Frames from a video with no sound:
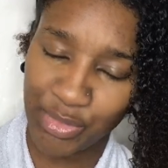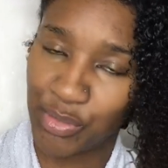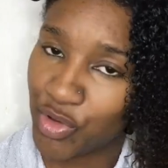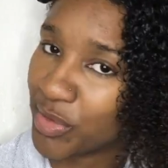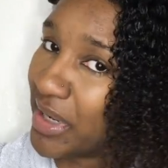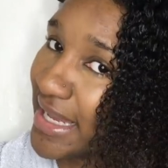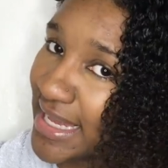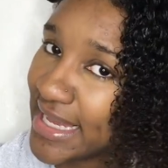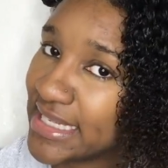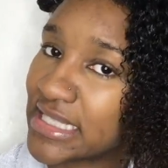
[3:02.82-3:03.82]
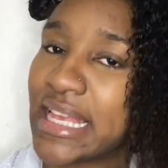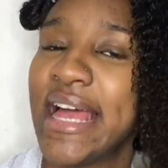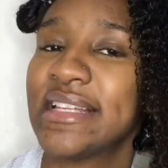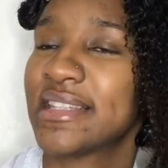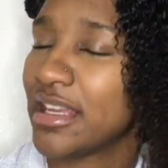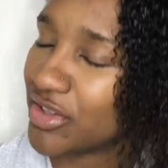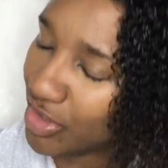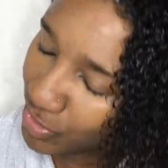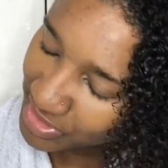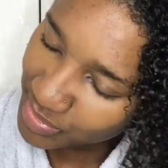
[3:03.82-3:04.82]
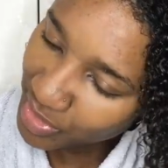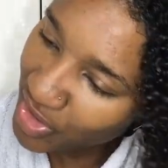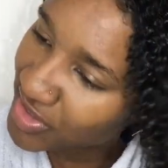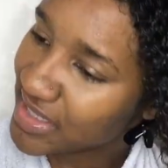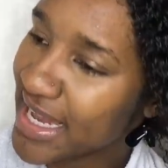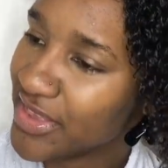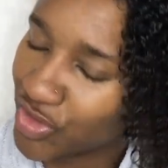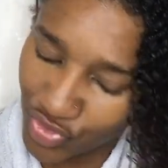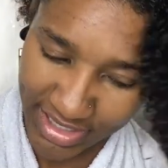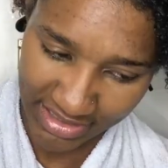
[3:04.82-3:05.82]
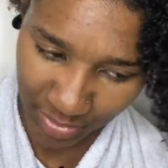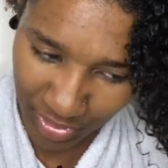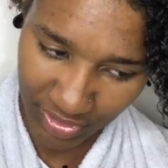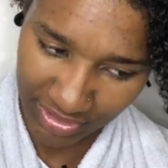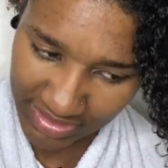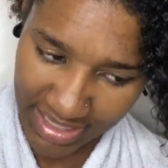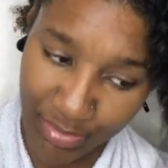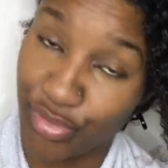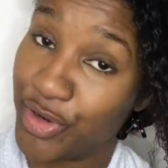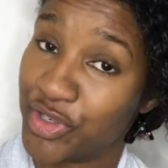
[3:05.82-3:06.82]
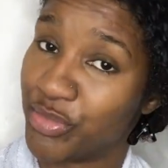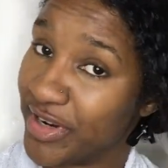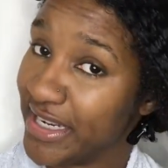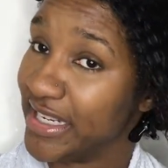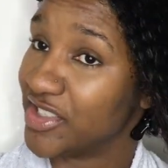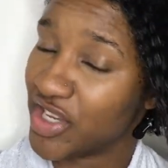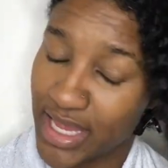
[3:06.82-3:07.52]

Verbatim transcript: bit more on my ends as they are the oldest parts and the driest parts and prone to breakage.